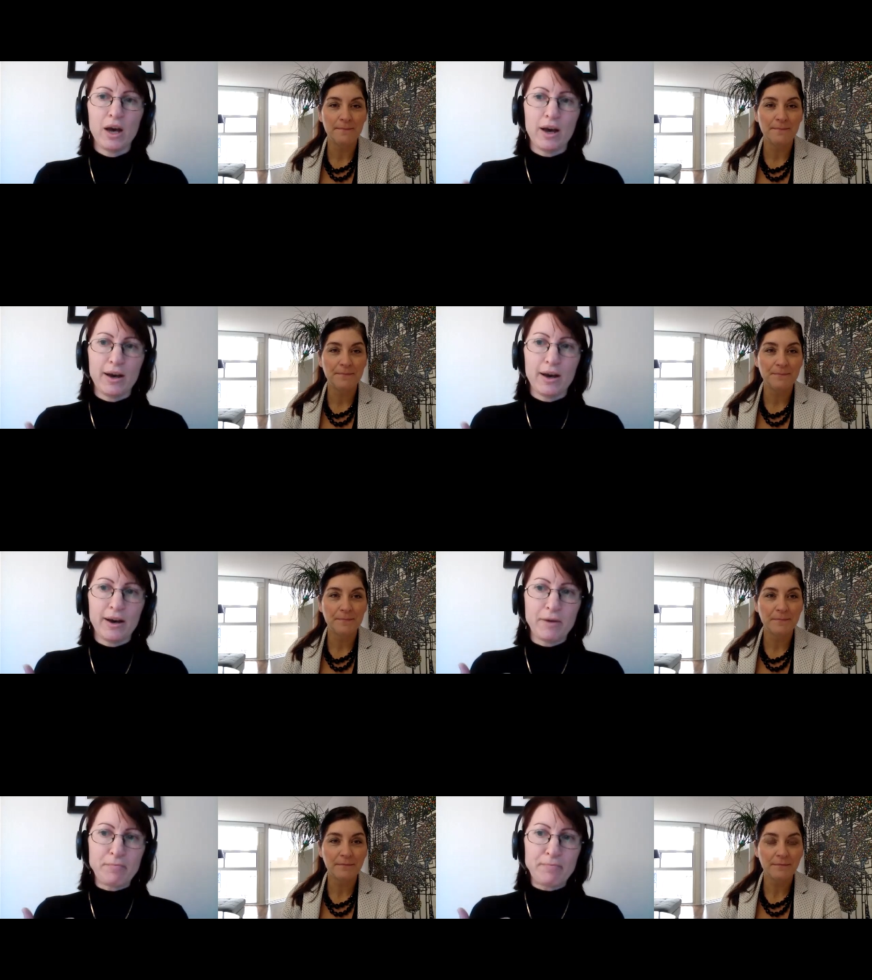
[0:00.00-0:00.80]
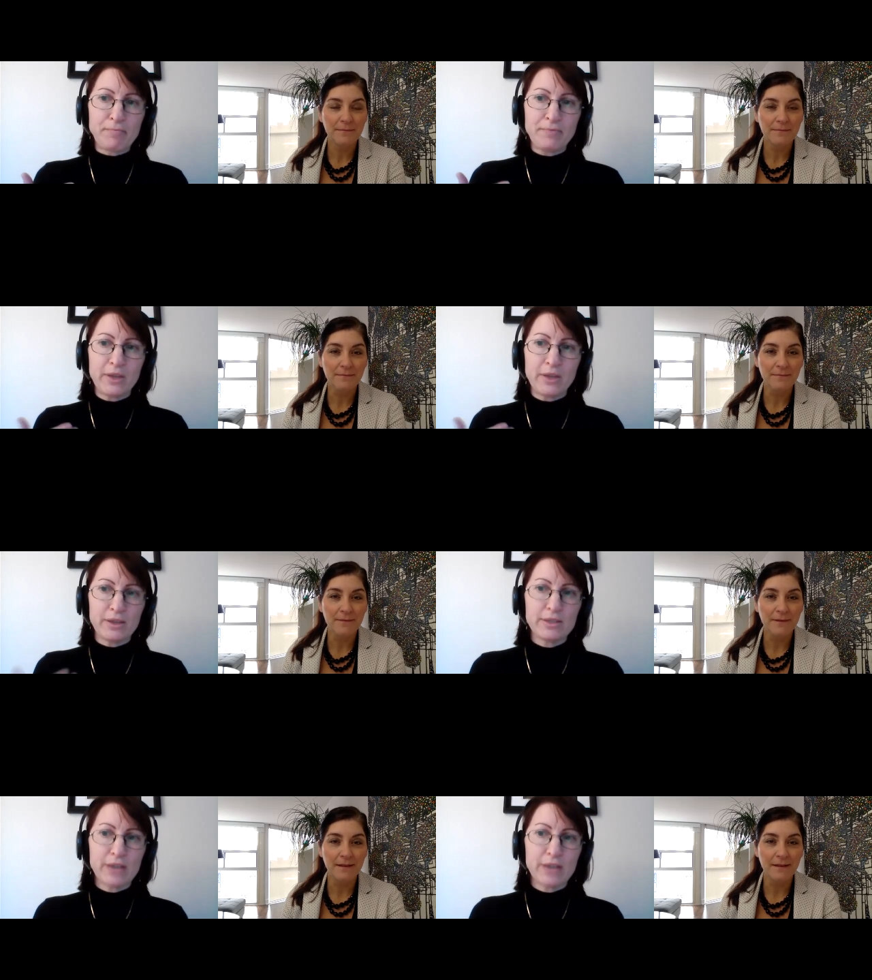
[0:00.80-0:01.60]
Speaker 1: um, in this
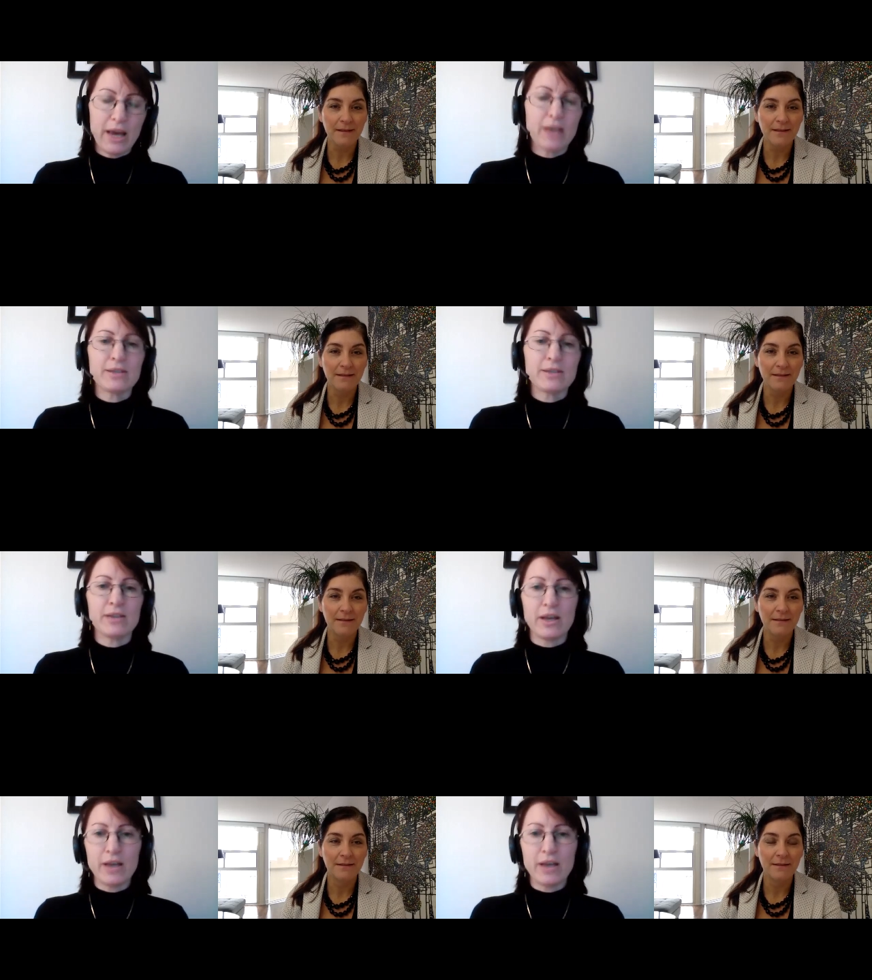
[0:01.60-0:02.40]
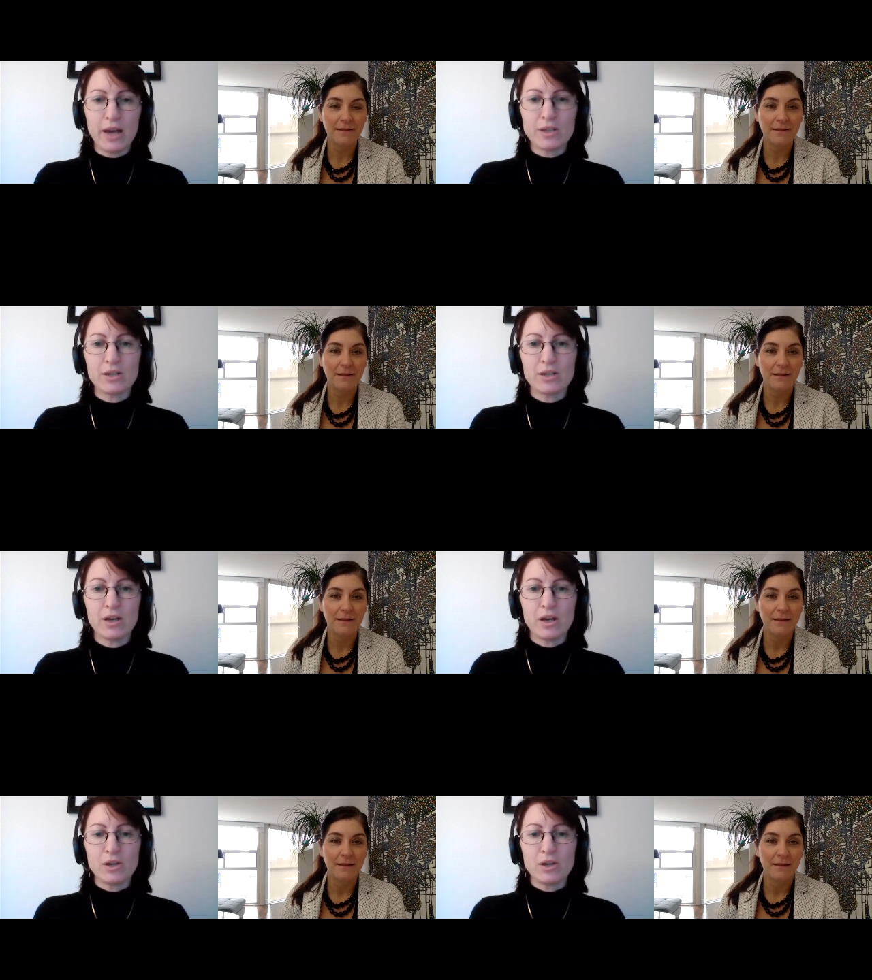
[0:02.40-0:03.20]
case, they get
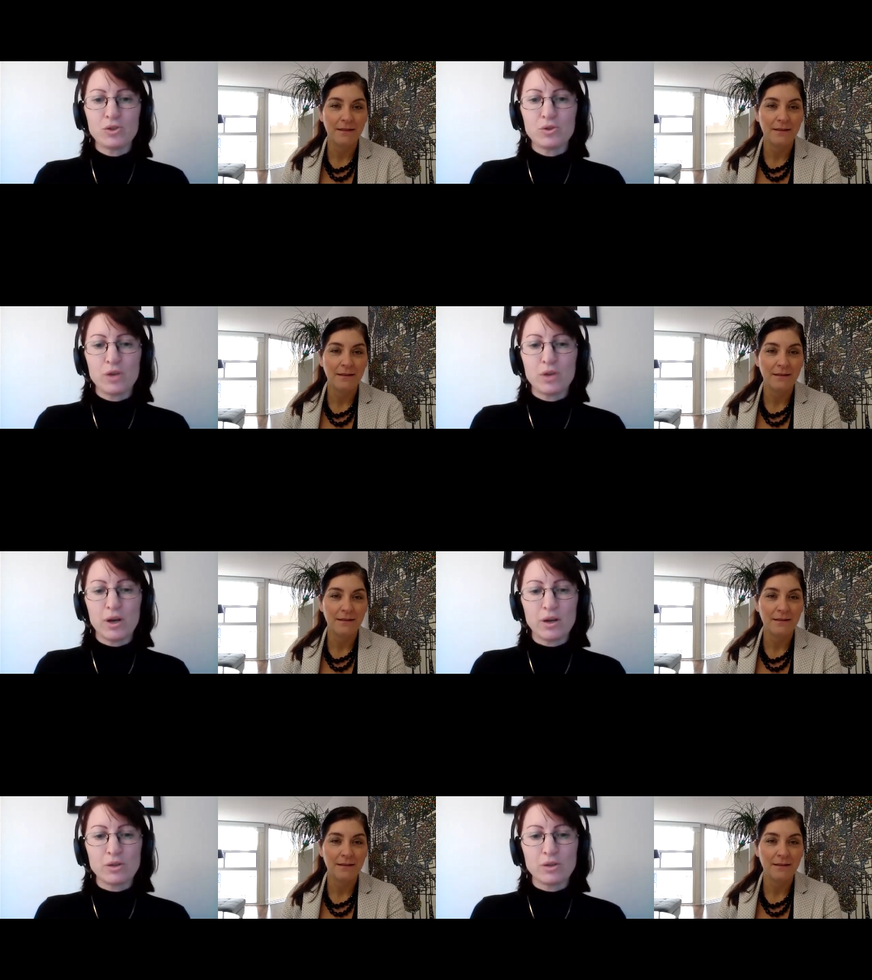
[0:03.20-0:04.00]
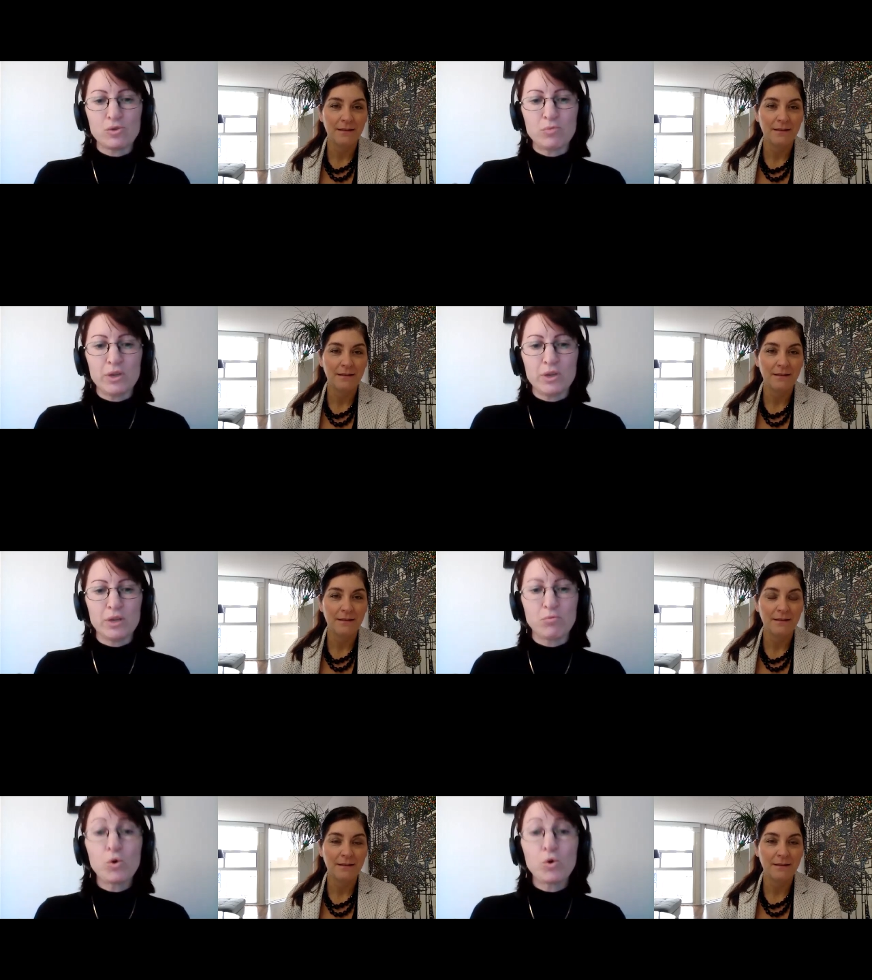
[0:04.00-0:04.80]
uh, to be
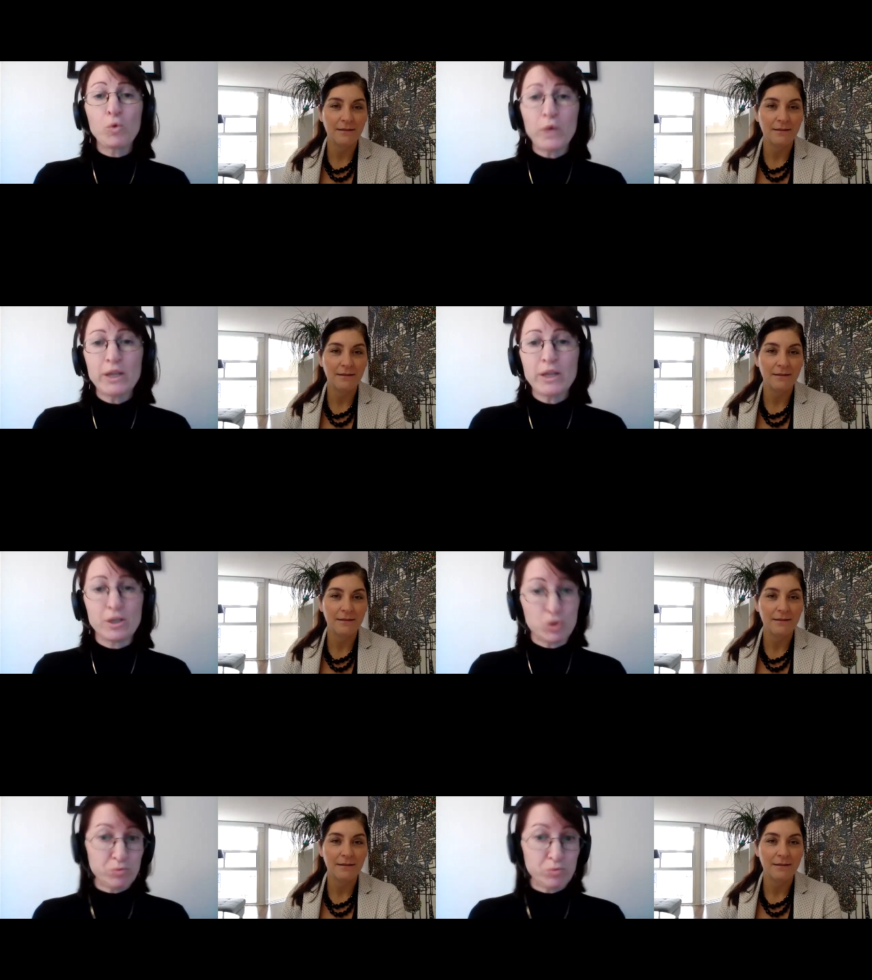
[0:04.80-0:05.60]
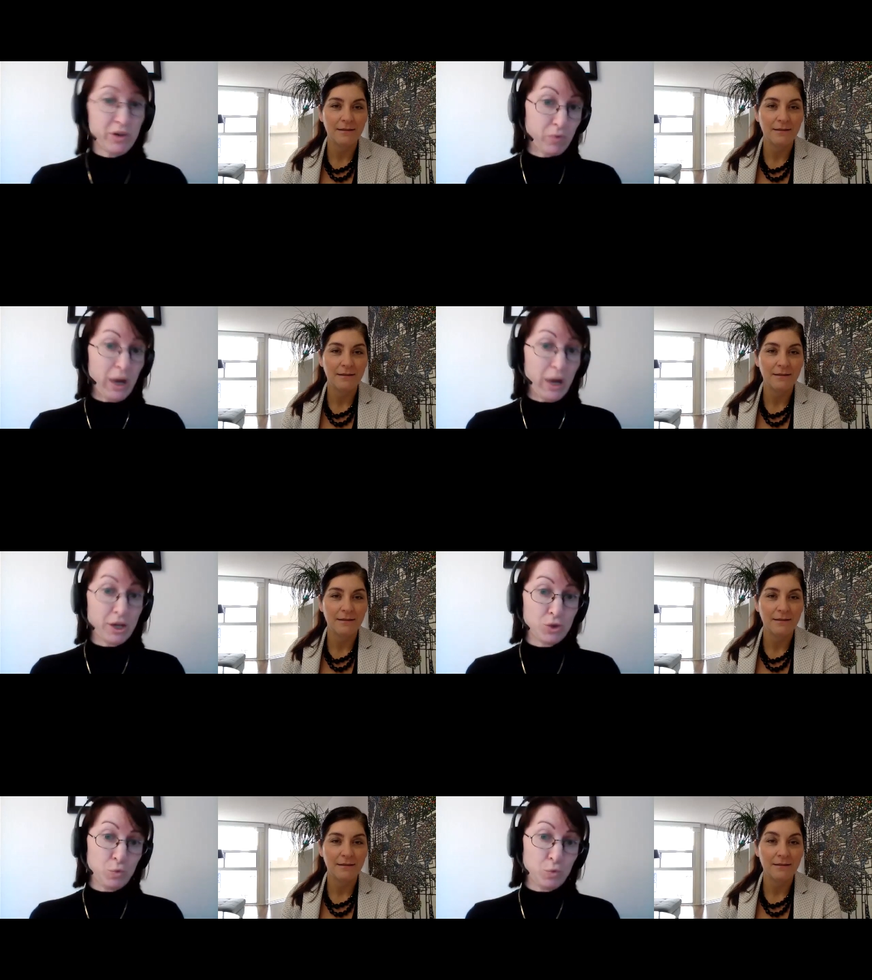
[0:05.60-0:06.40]
more willing to provide you
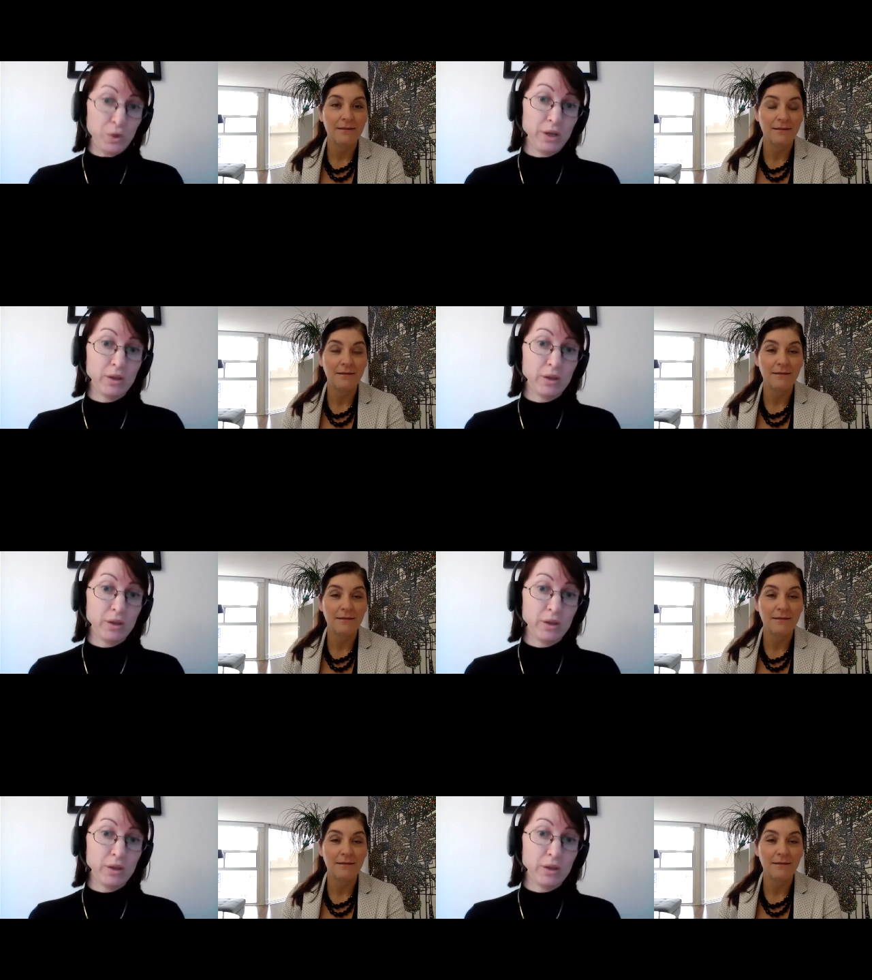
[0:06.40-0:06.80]
with,